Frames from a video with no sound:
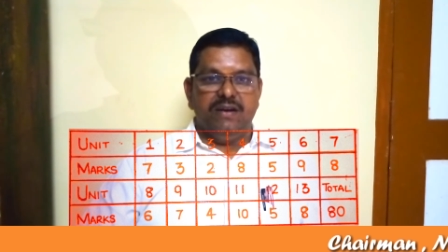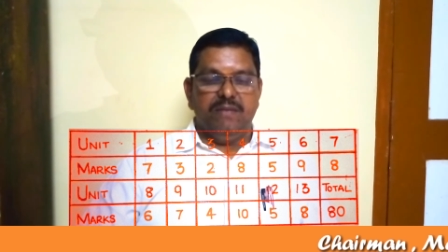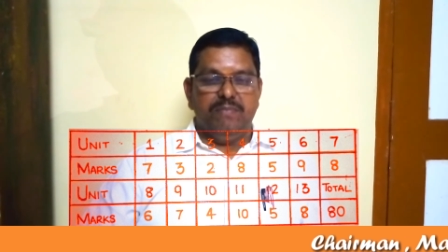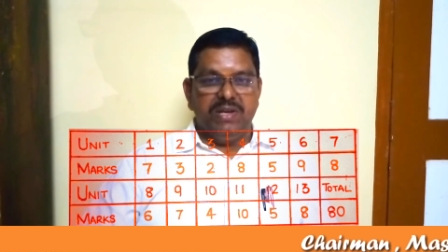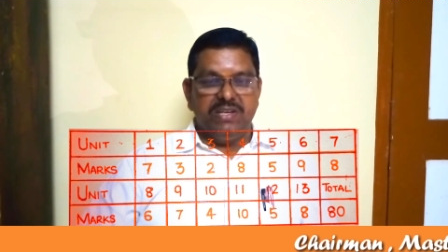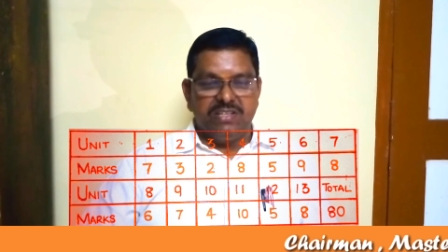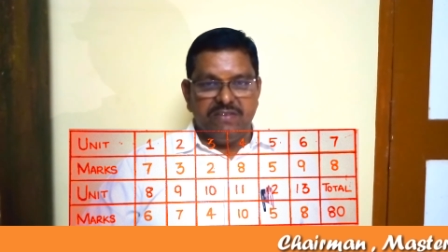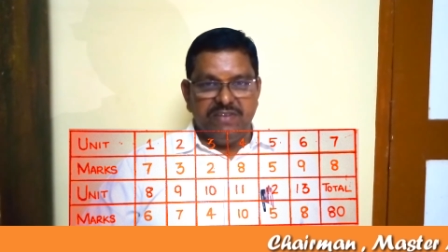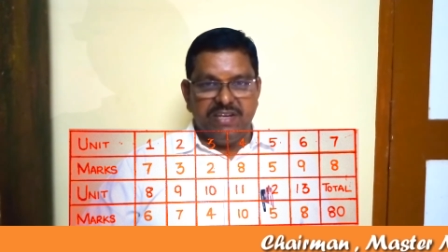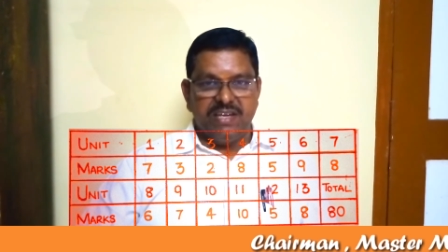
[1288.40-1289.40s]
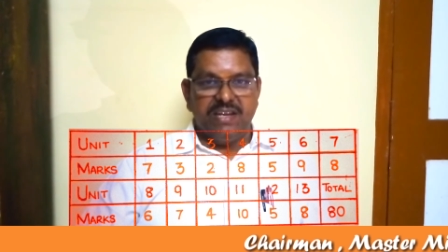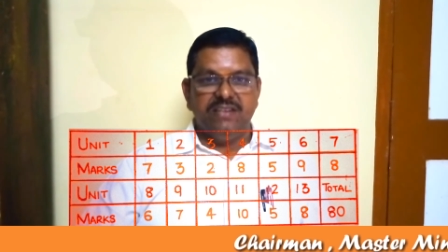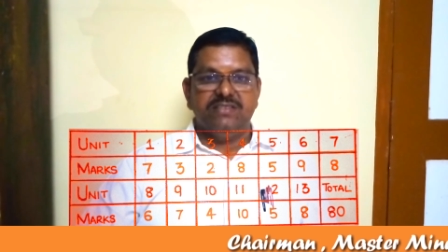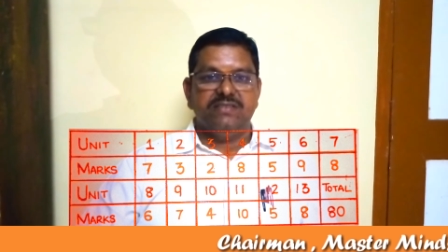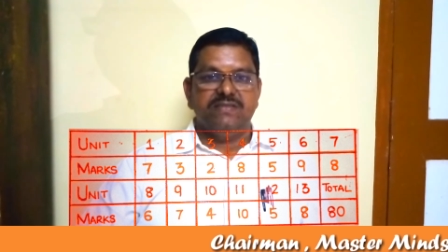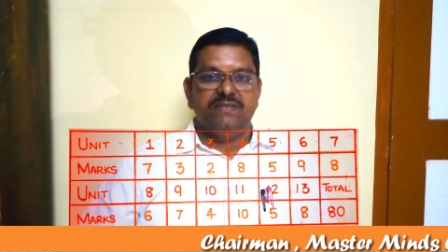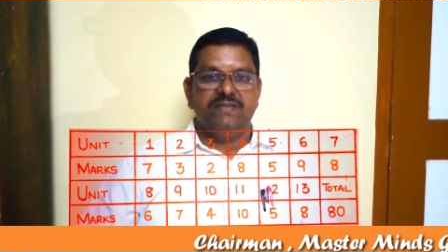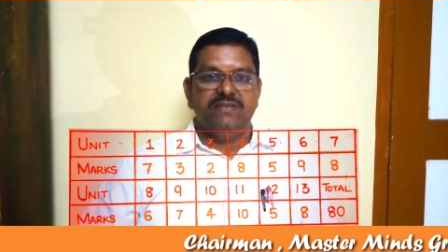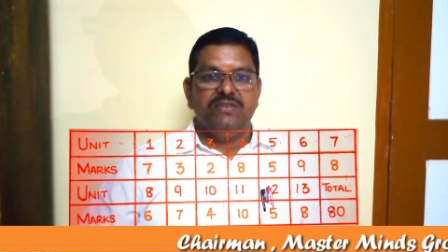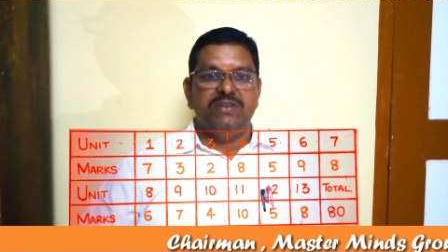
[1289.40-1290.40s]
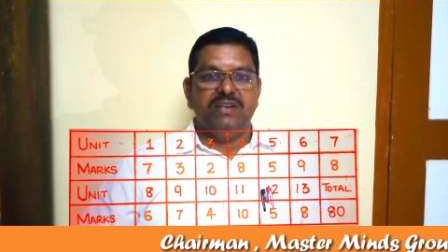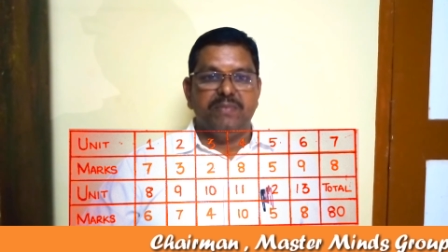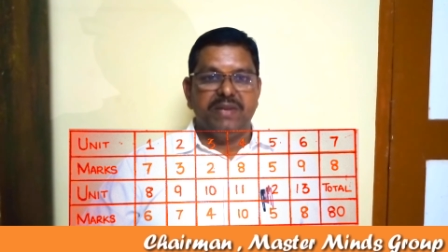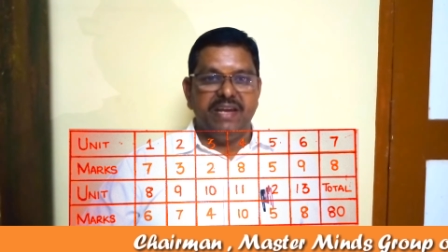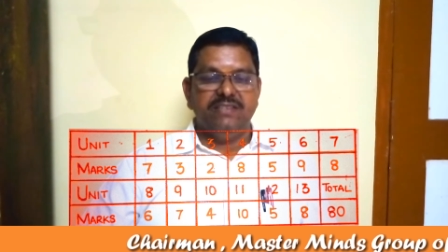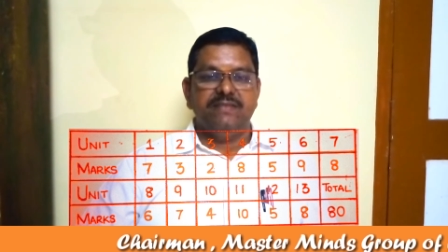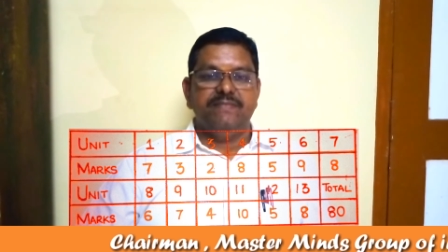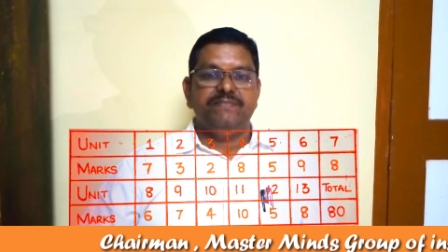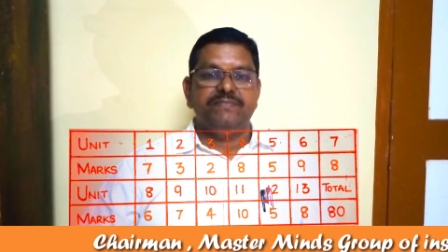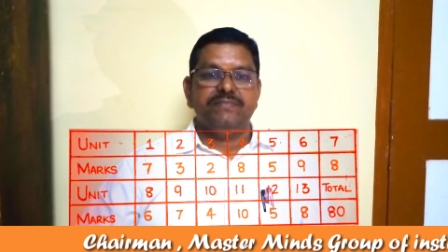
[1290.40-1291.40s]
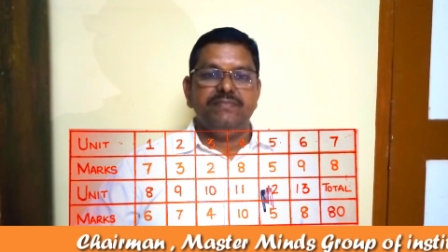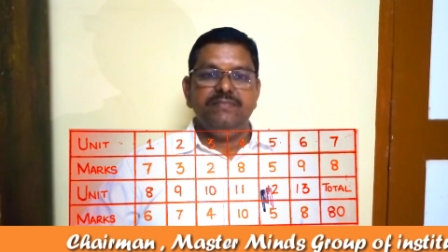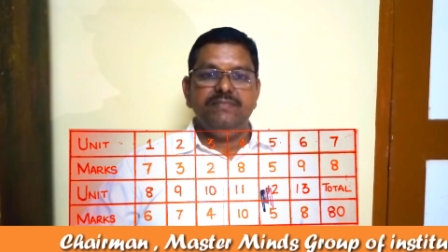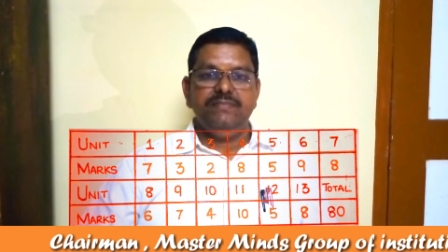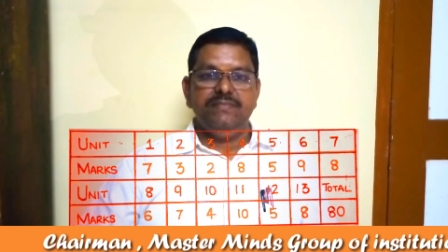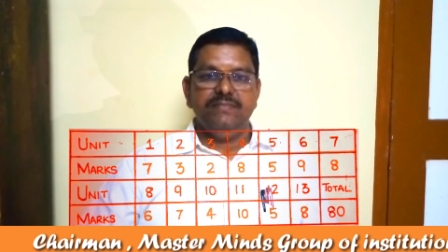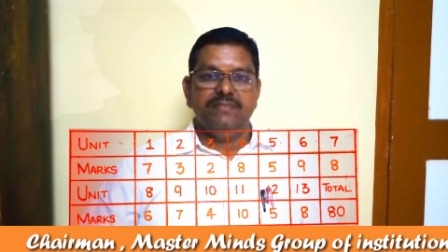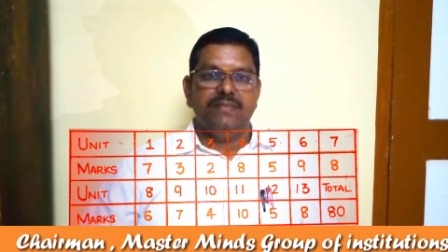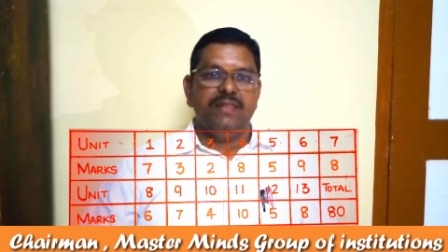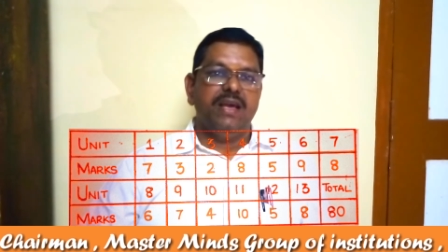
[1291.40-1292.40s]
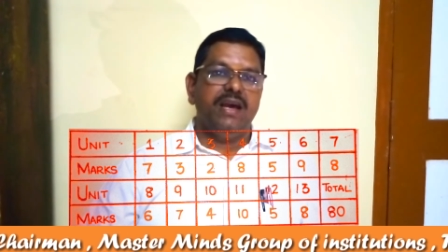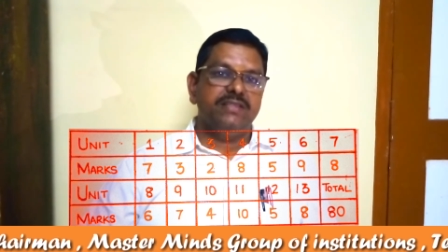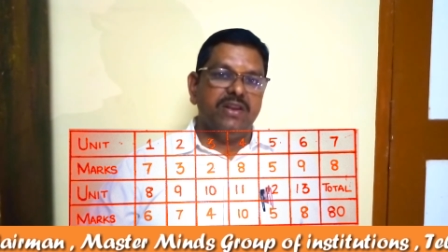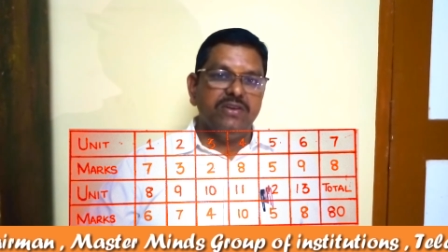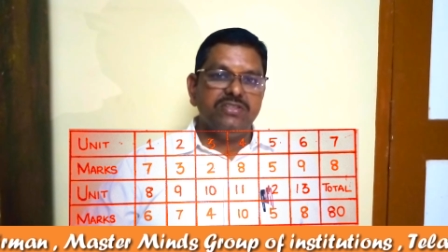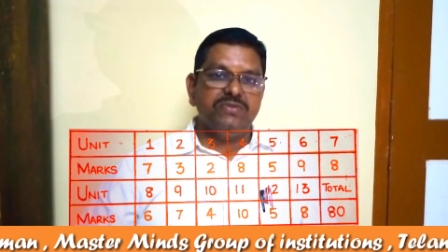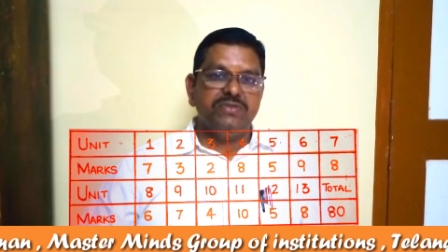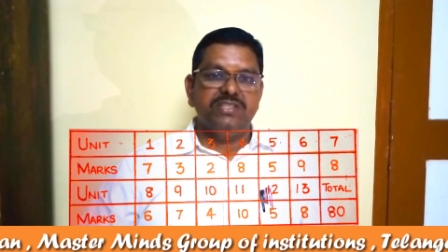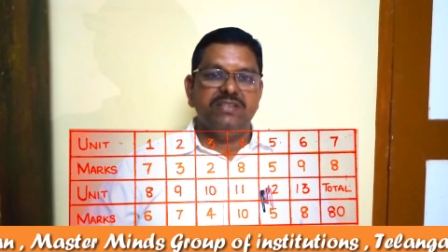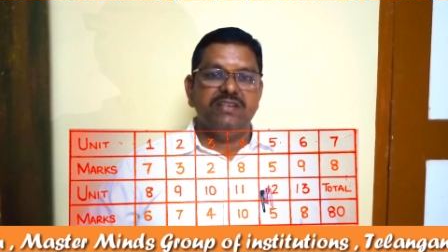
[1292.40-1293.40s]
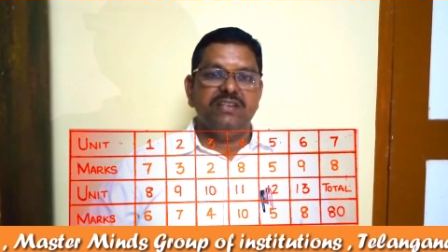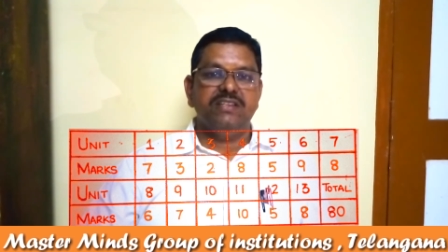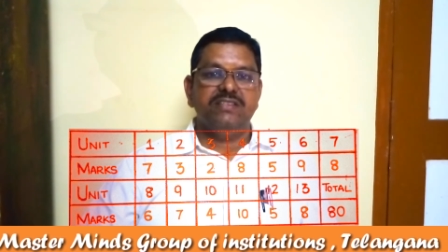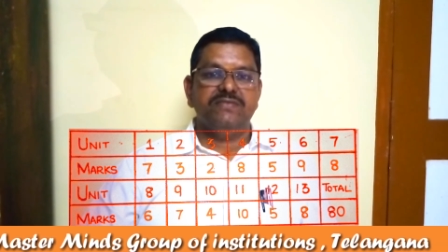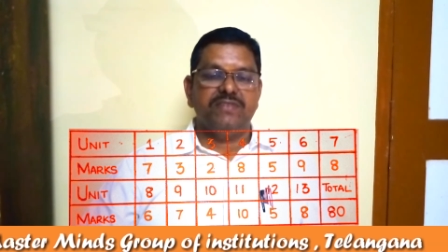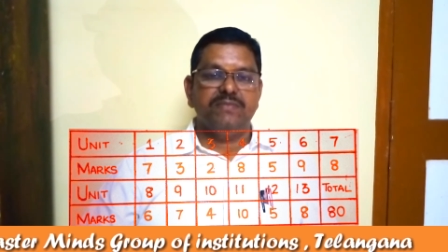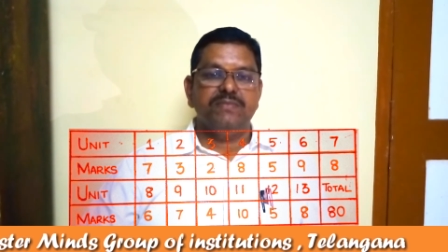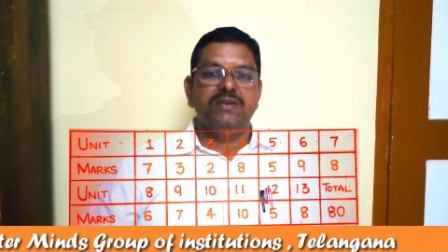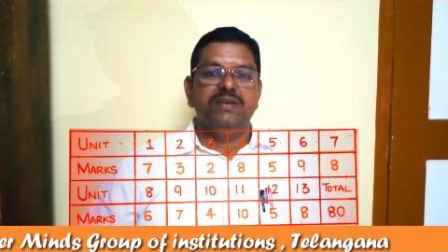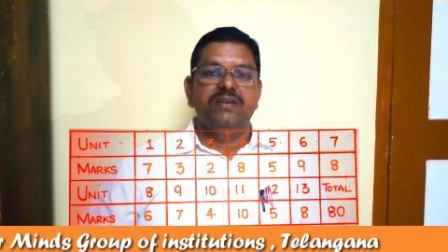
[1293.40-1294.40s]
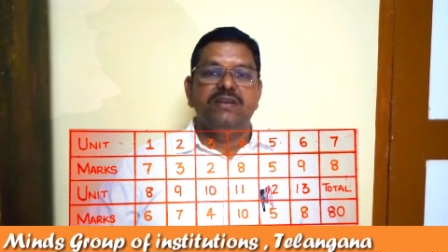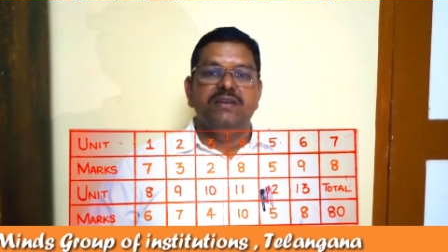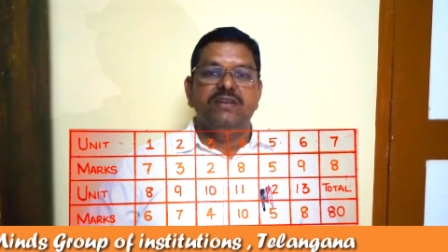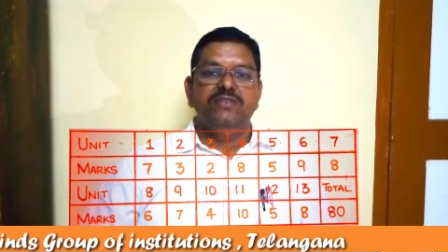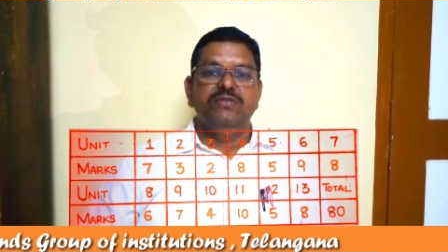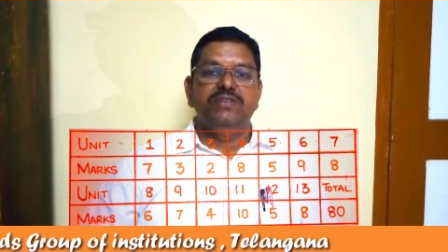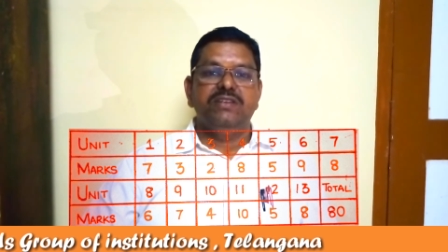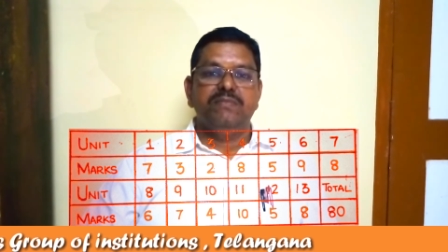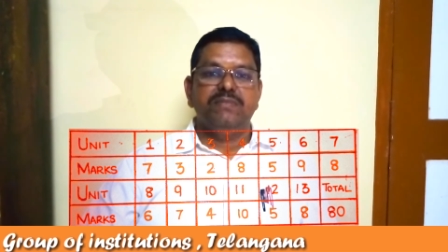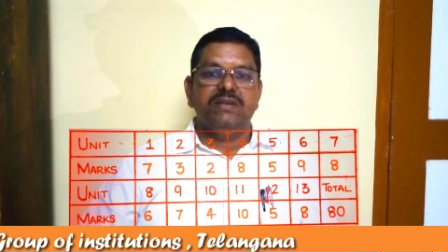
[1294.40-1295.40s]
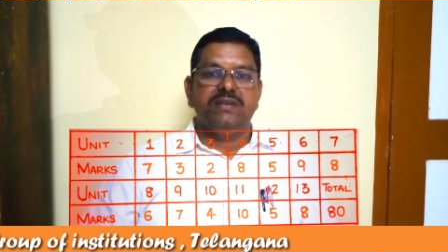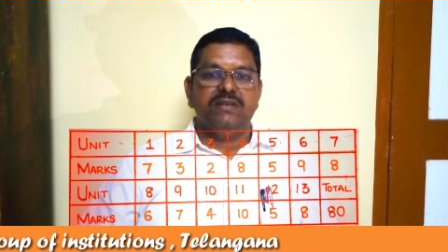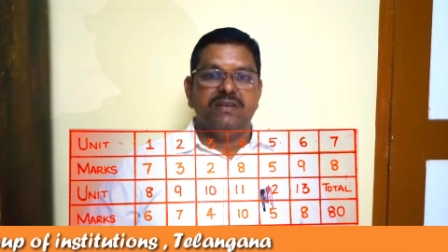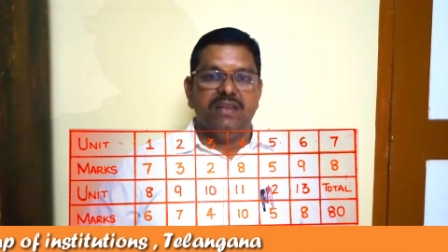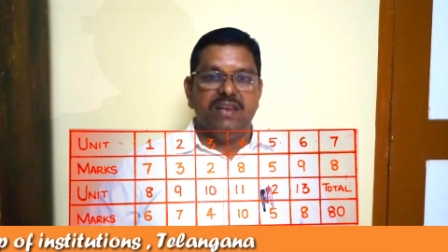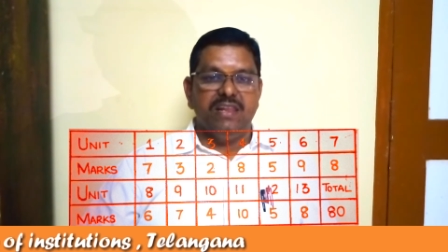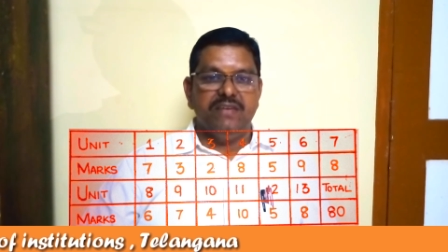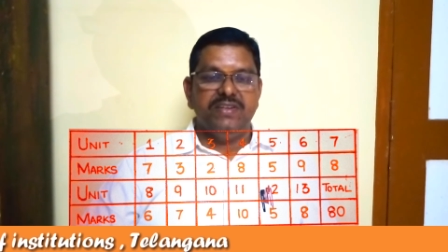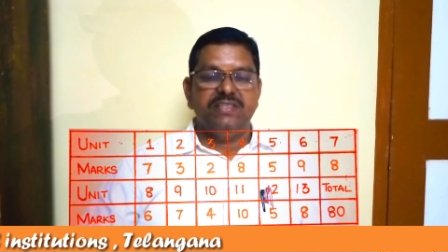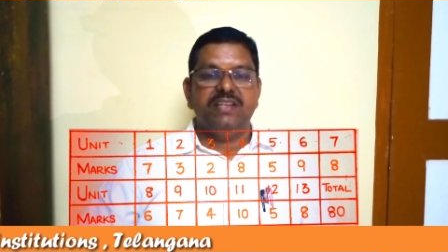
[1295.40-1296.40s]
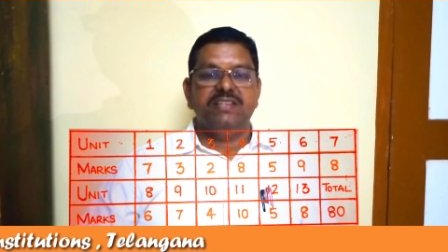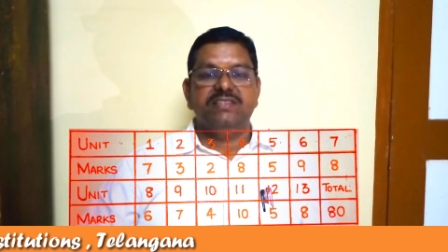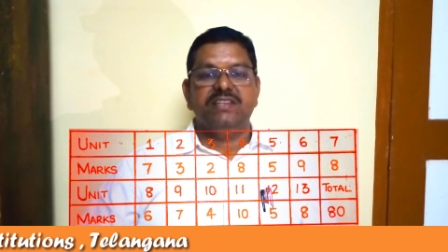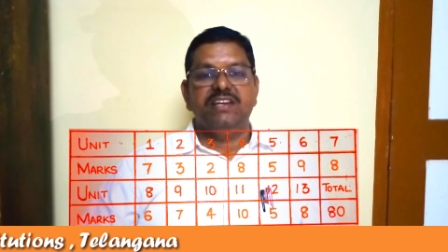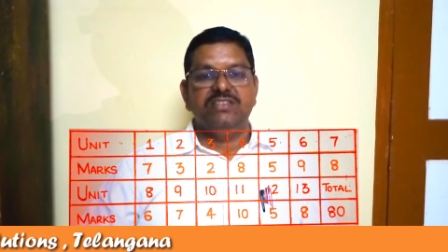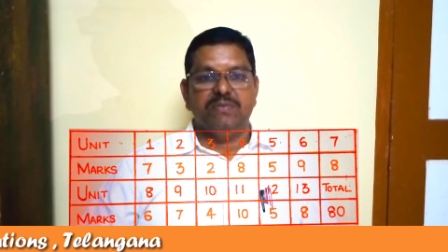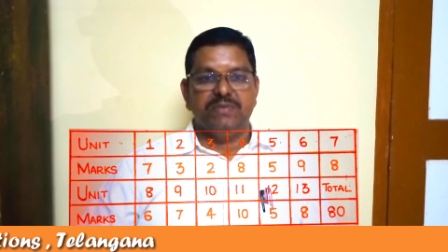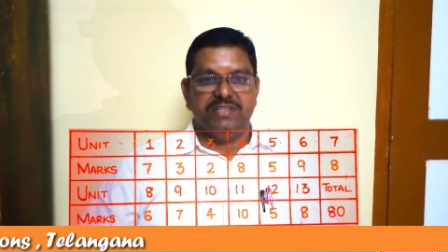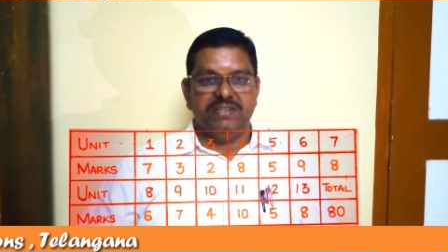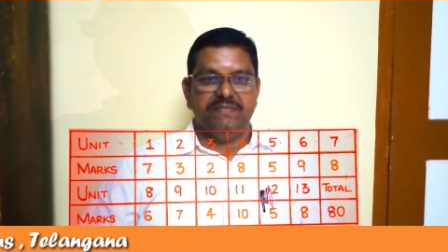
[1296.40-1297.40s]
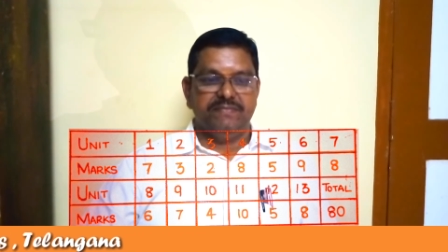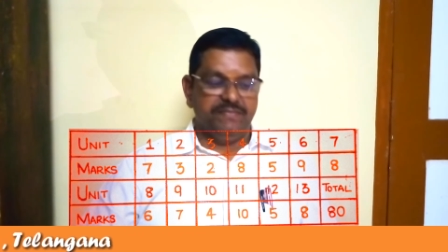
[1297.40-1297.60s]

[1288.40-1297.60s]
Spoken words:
application of integrals, unit number 8. And the last question, it is from unit number 11, that is 3D geometry.